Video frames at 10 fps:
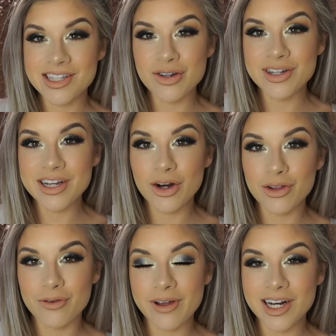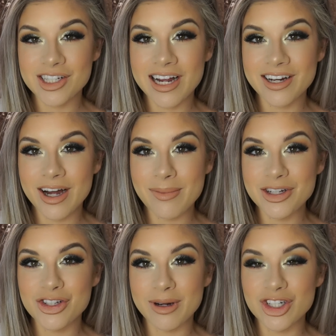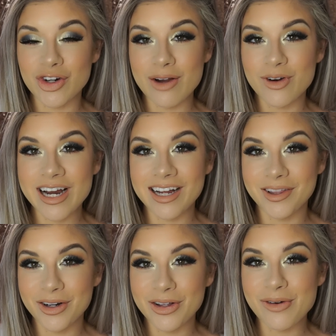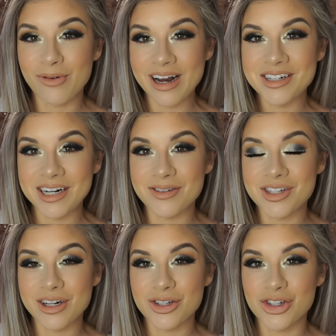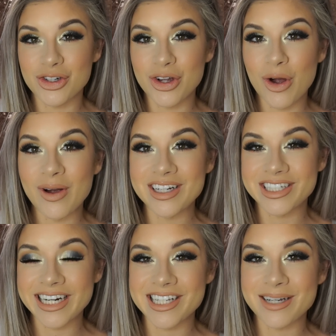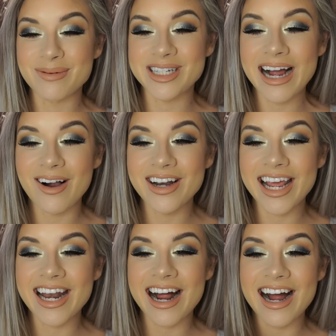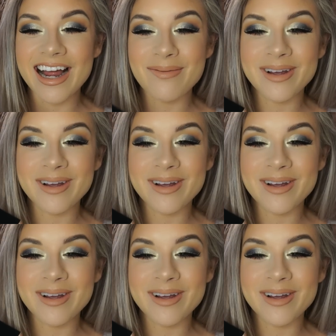As soon as I heard the FedEx guy come into my driveway, I literally ran downstairs to go and chase him down, and I